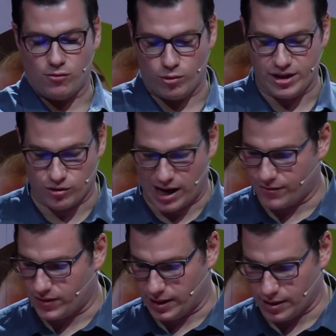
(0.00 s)
of
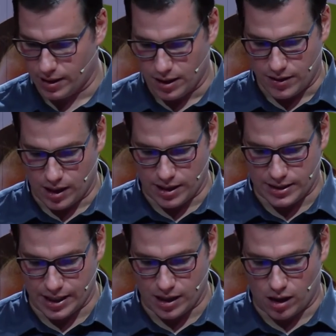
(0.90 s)
redrafting, the
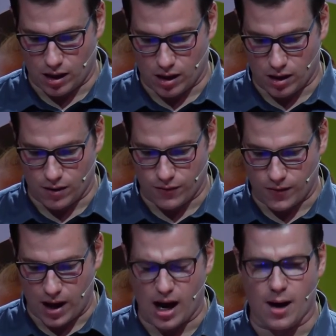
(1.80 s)
idea of
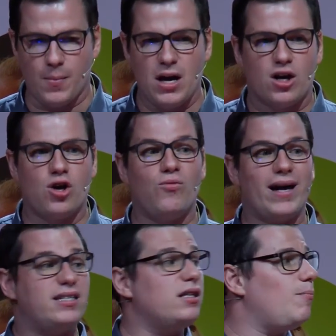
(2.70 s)
um,
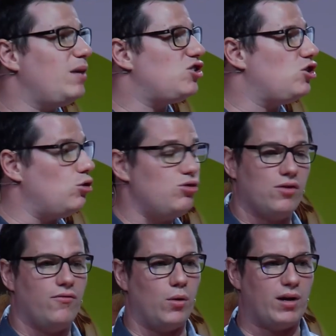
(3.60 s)
correcting the misuse
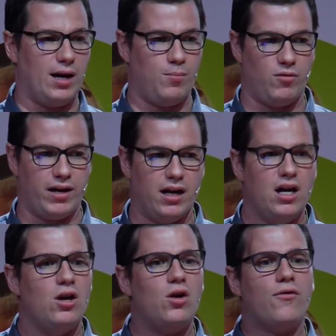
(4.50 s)
of vocabulary.
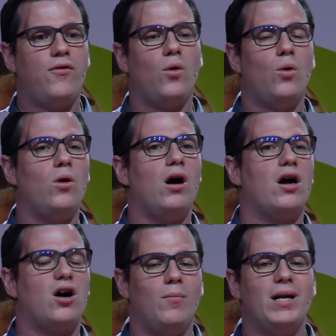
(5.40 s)
Look for
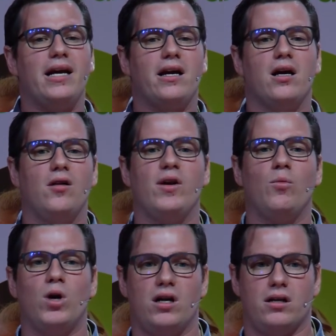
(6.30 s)
commonly occurring
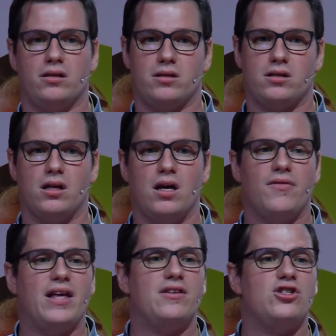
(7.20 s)
words
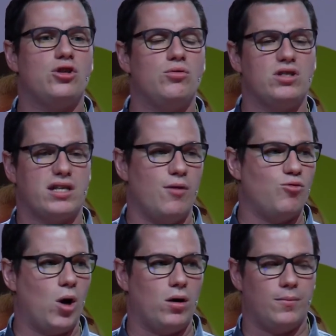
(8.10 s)
that the students get
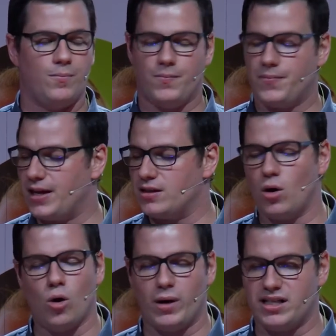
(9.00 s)
wrong. There's
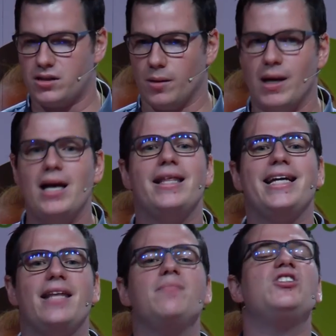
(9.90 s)
always some.
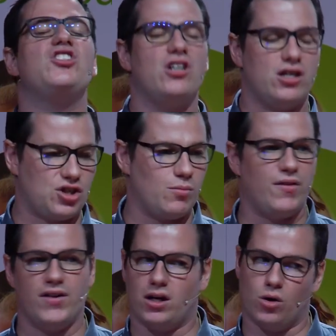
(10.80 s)
Then get them to search them
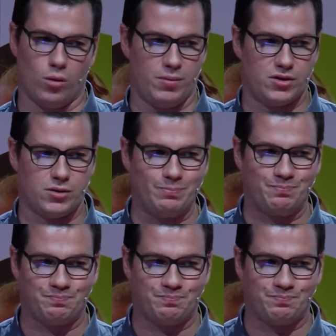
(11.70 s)
within a corpus.